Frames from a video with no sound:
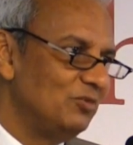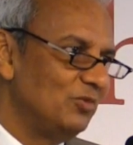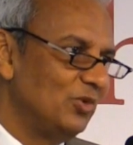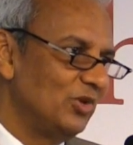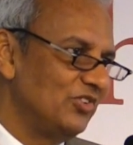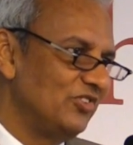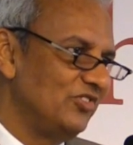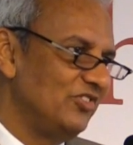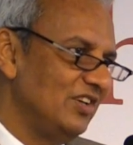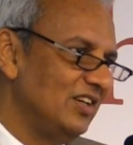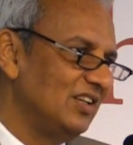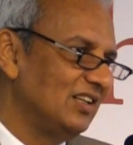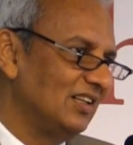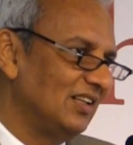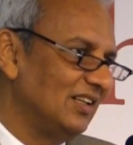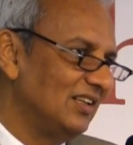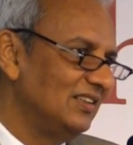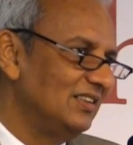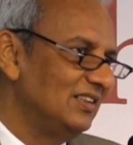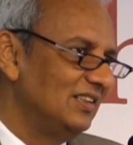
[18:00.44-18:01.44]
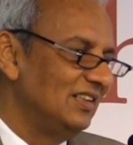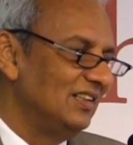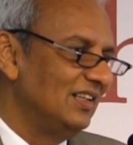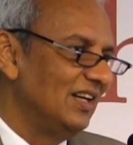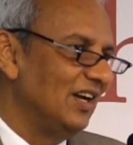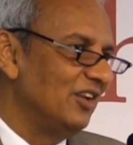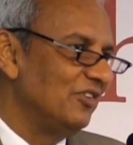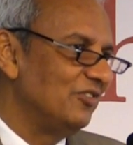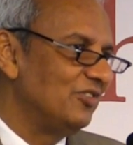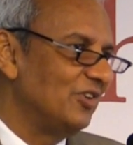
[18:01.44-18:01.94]
was Chica,
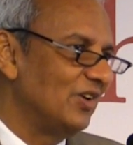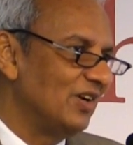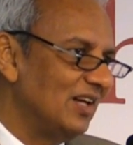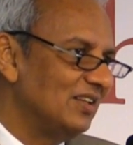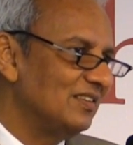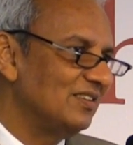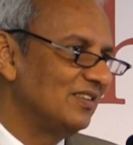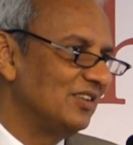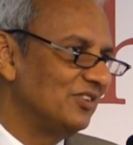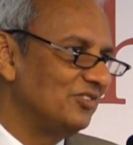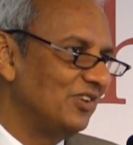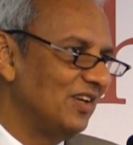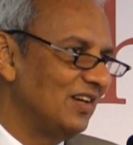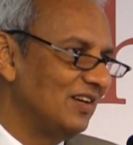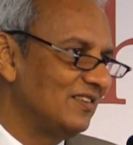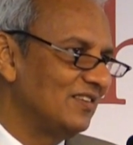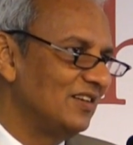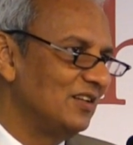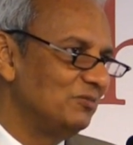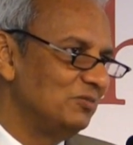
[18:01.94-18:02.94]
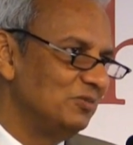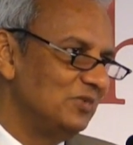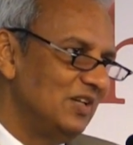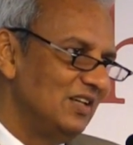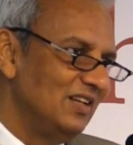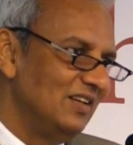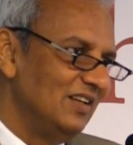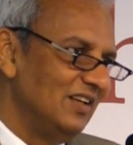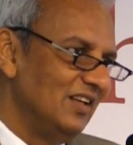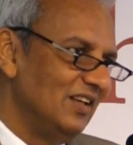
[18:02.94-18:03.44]
and for us the fulcrum
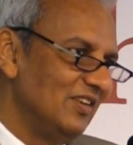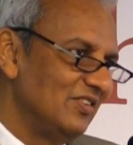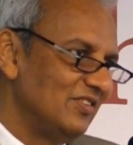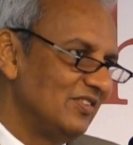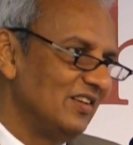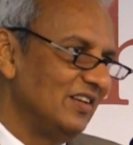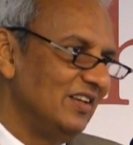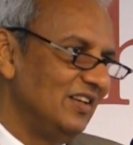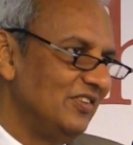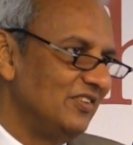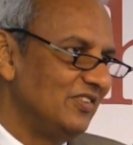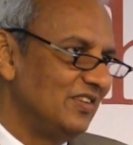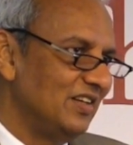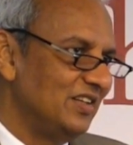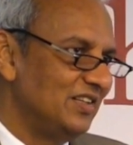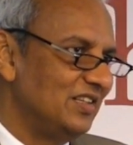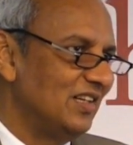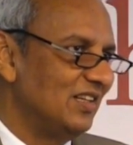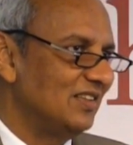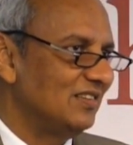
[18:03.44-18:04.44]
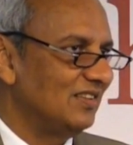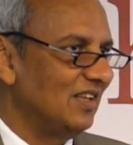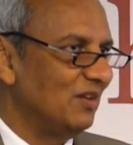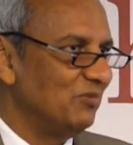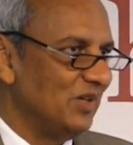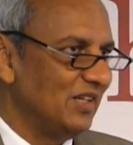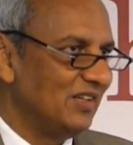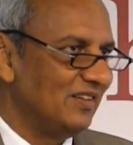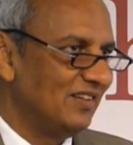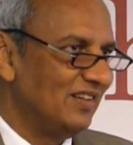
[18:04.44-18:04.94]
is the East Asia
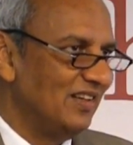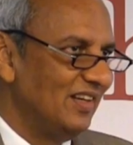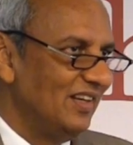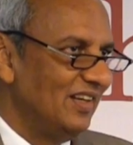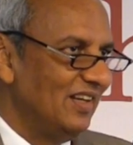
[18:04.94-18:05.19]
Summit.